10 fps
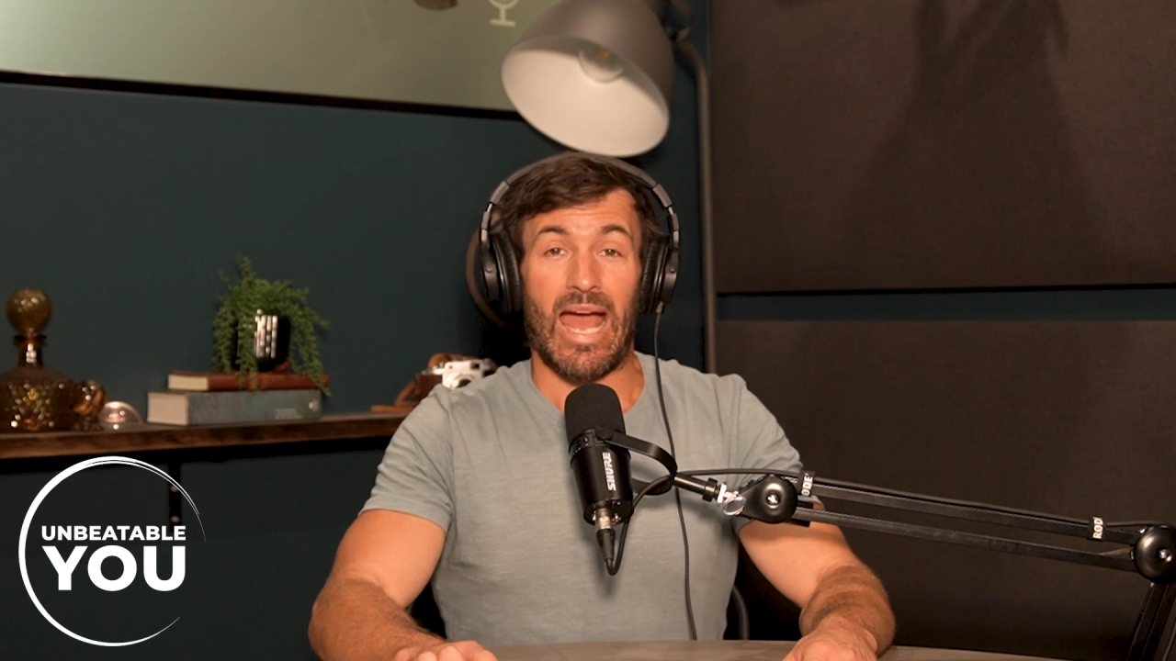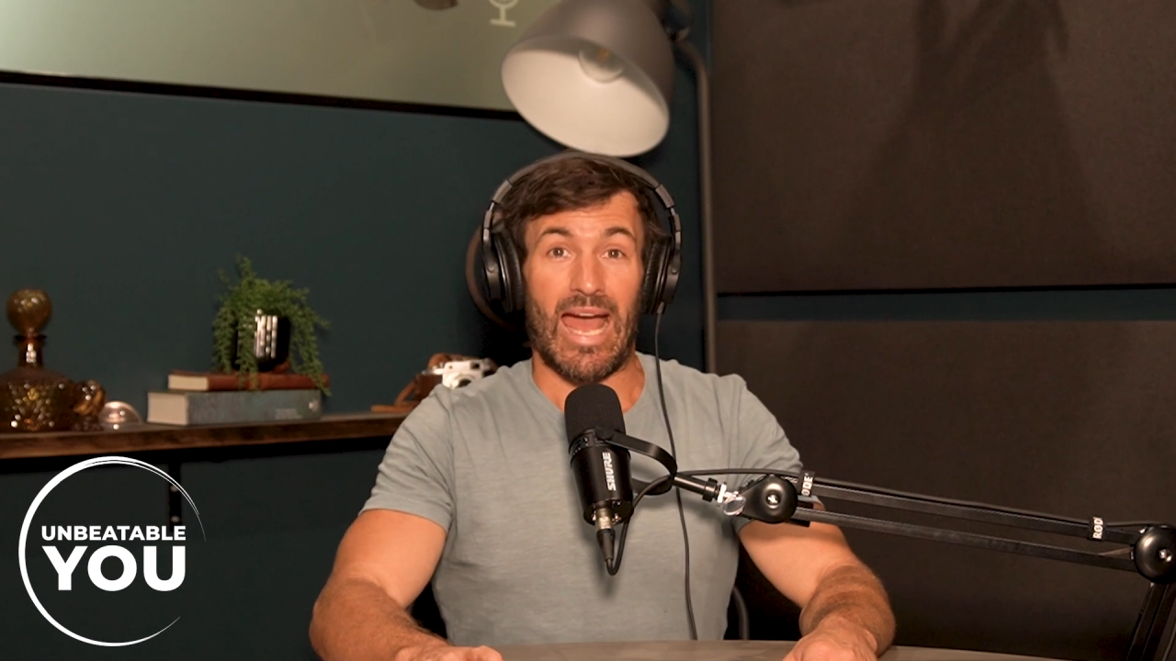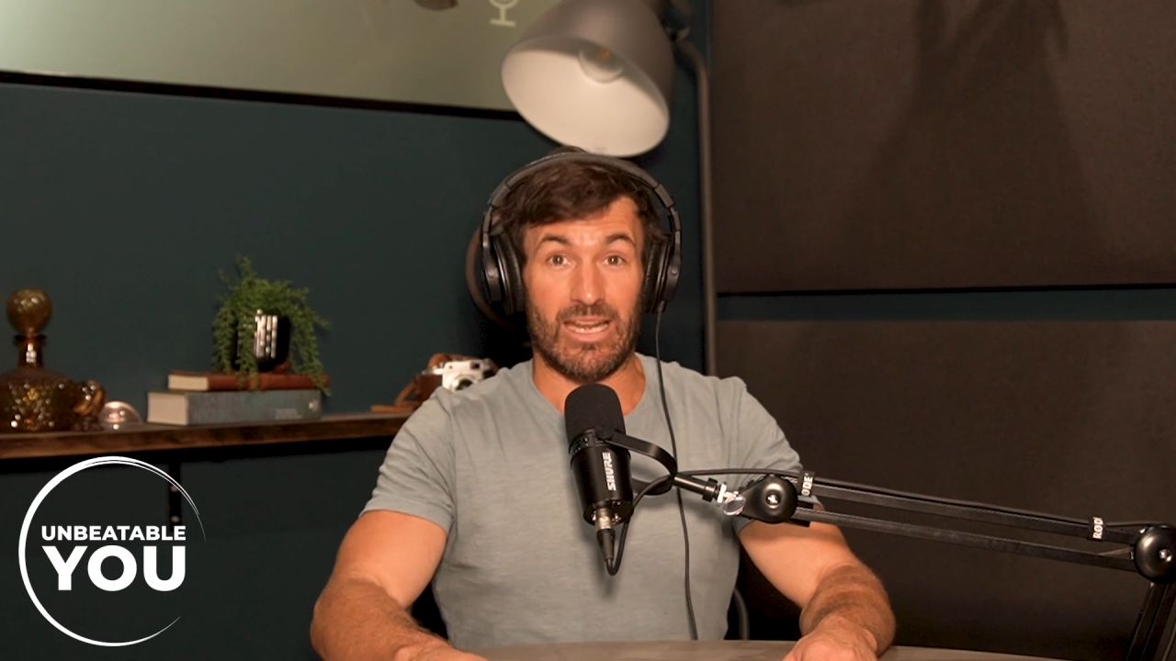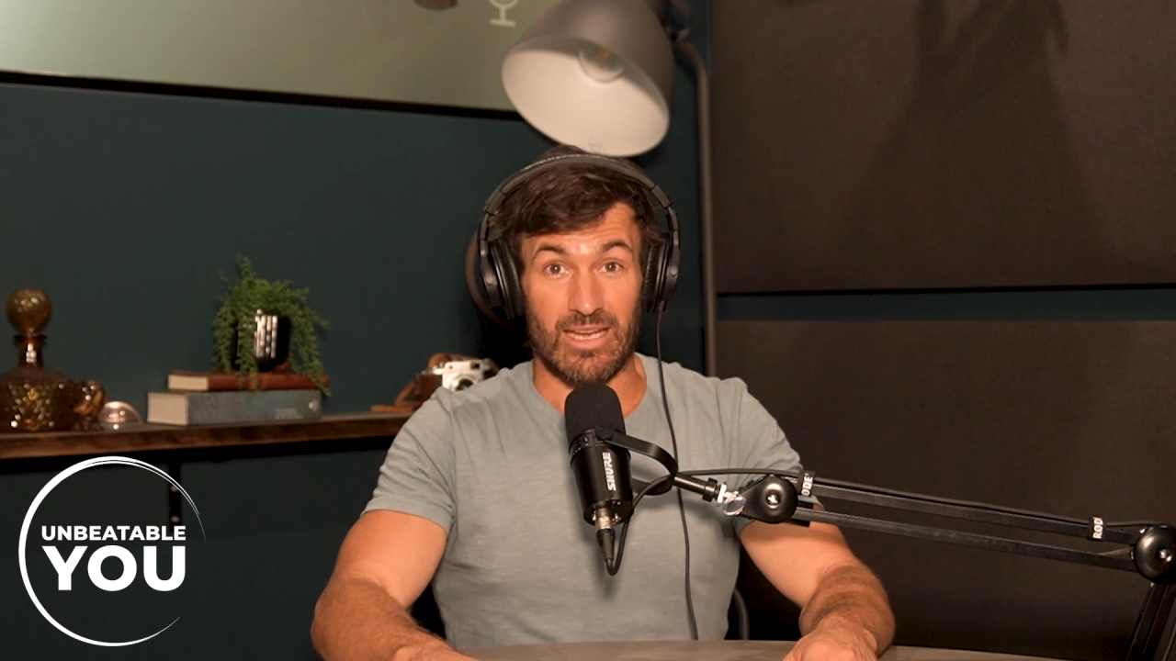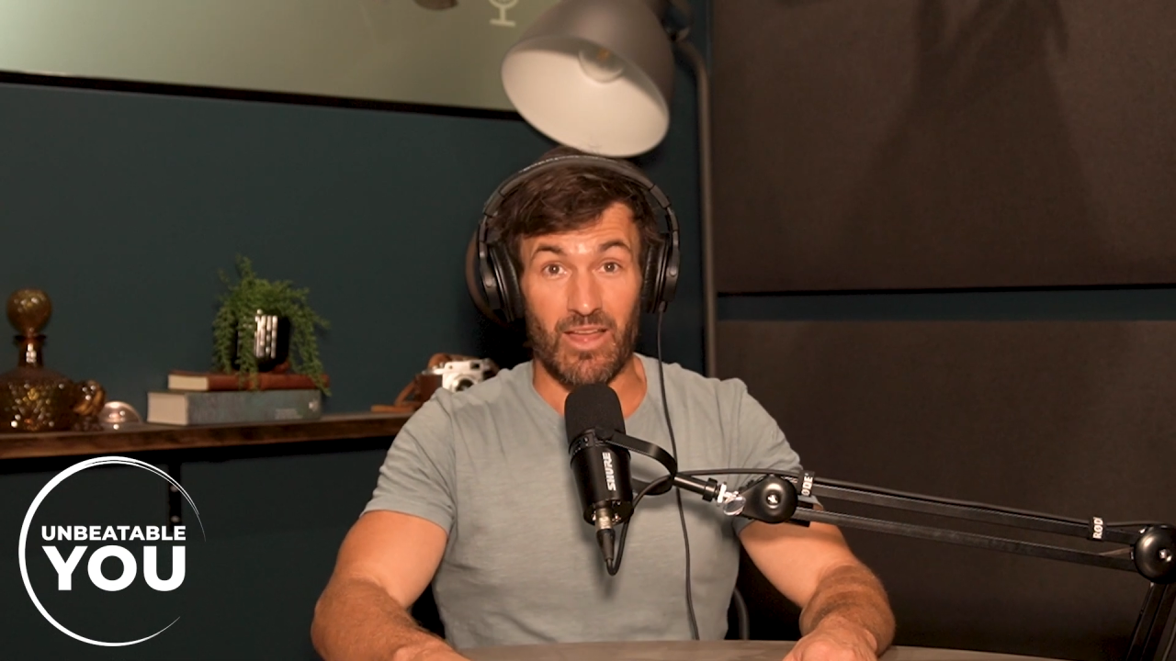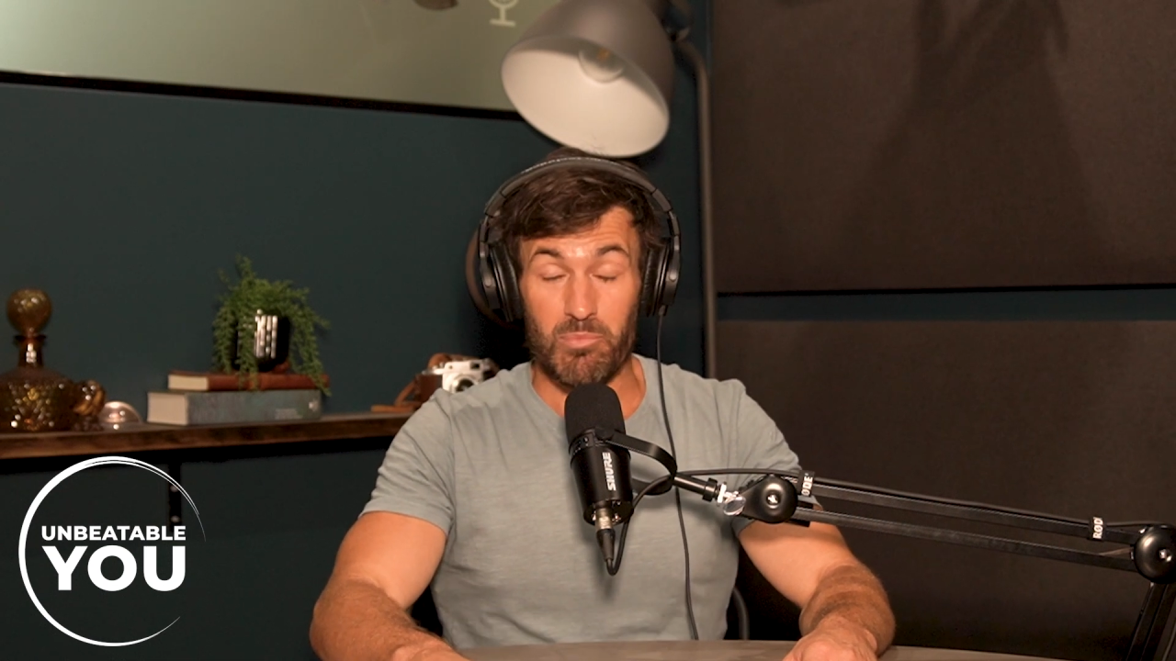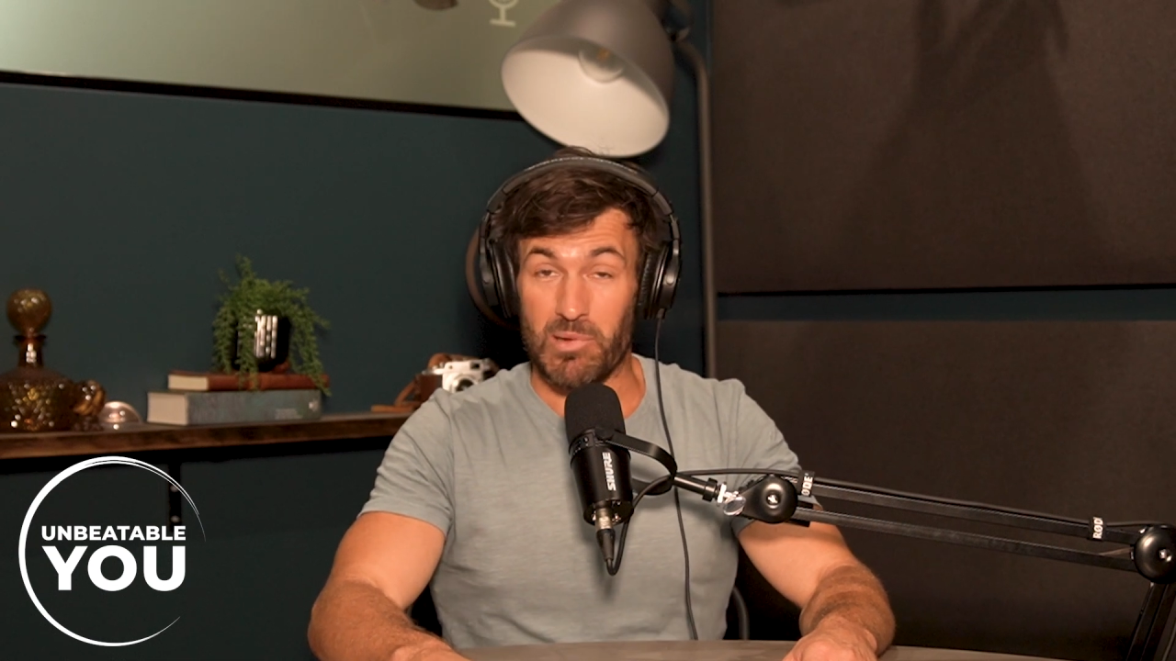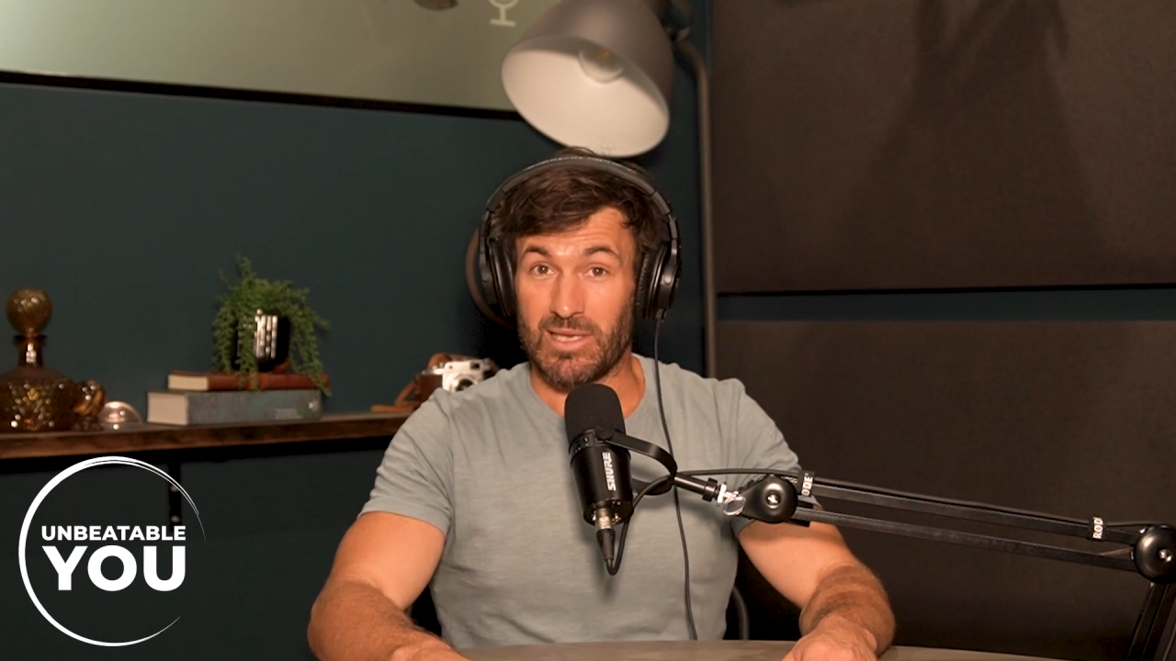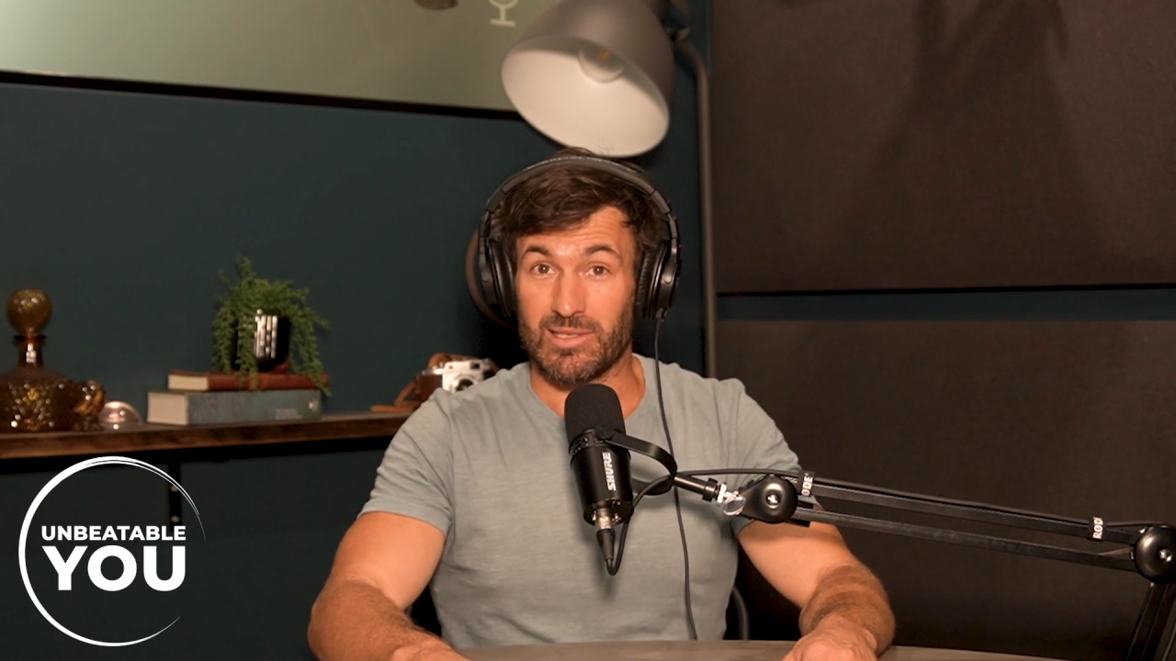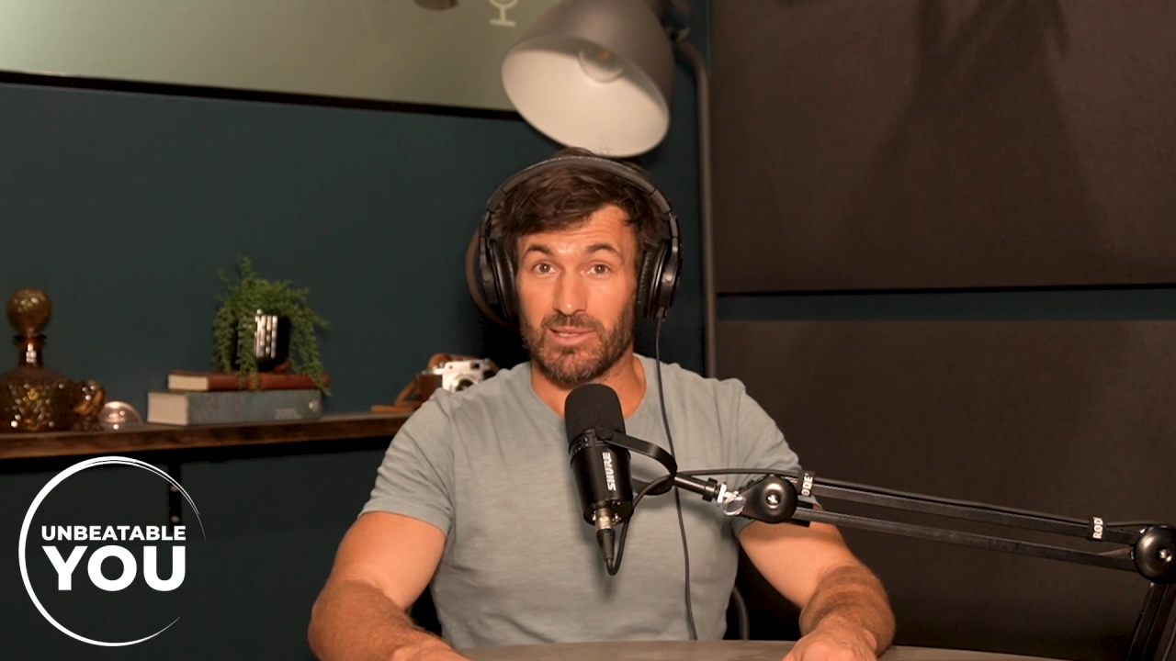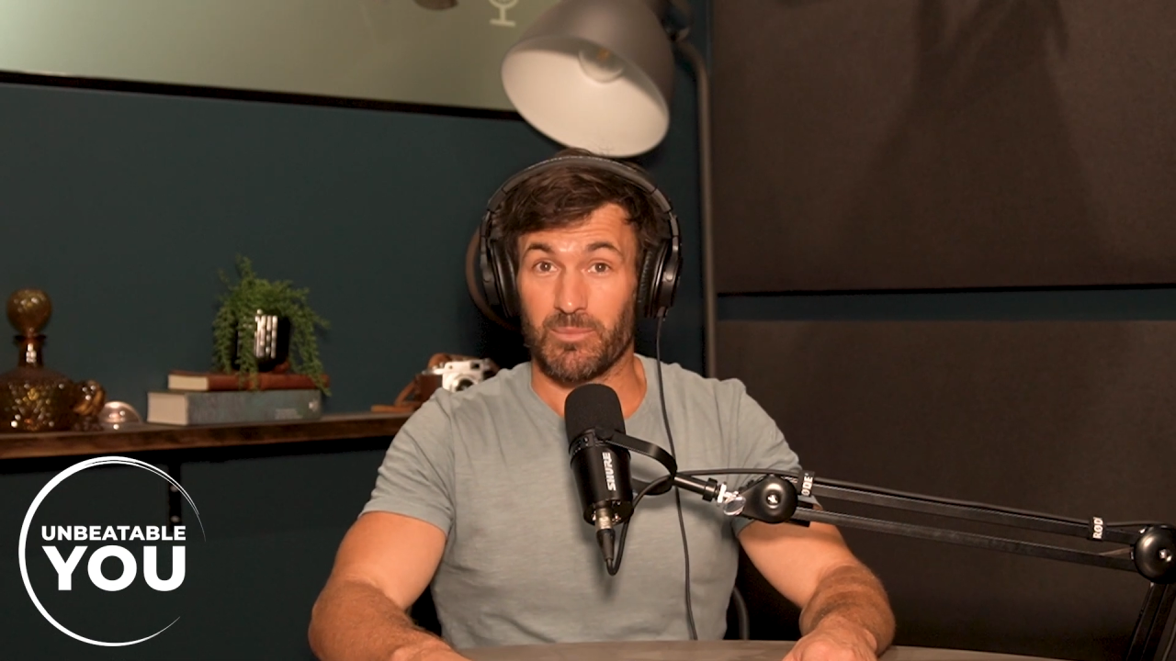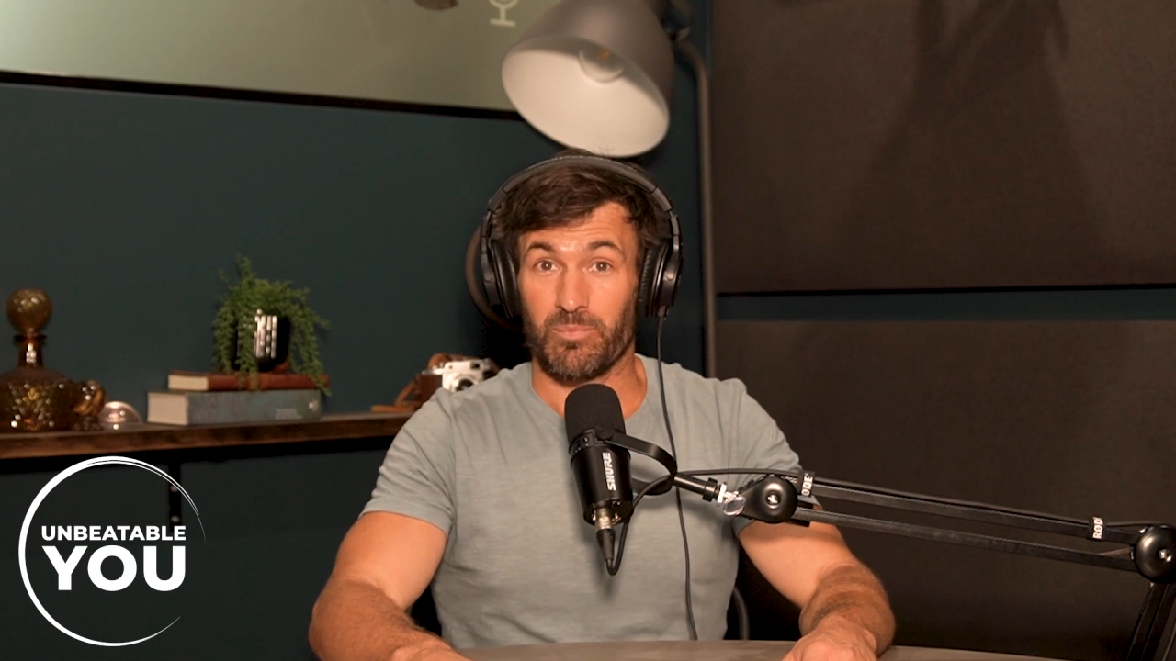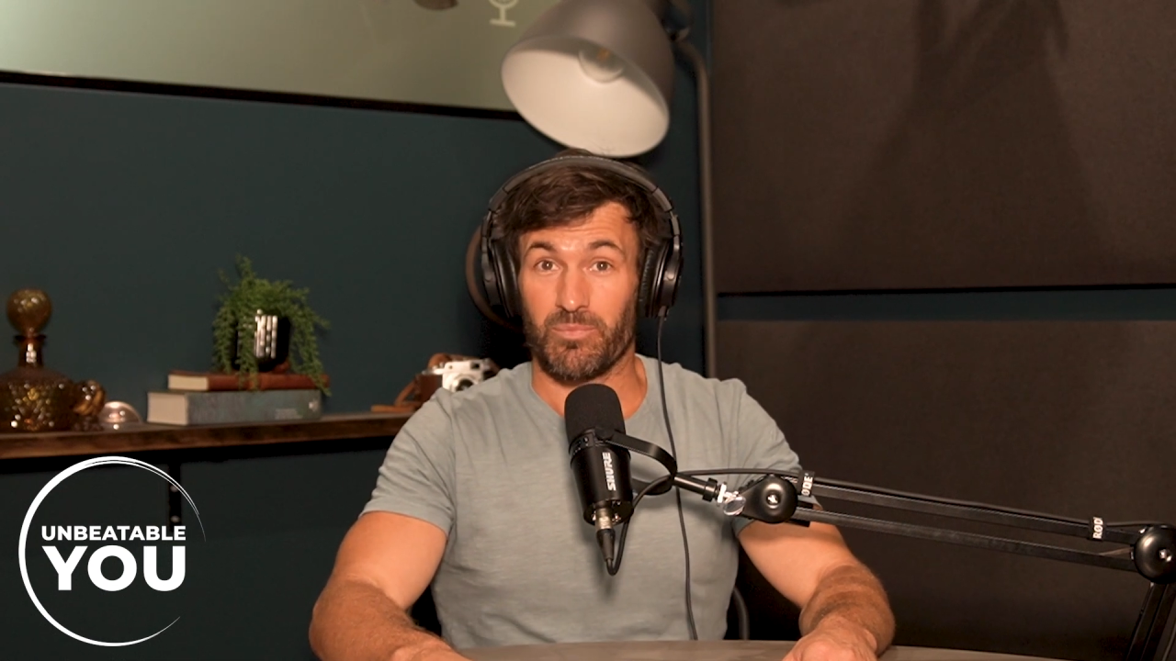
And another piece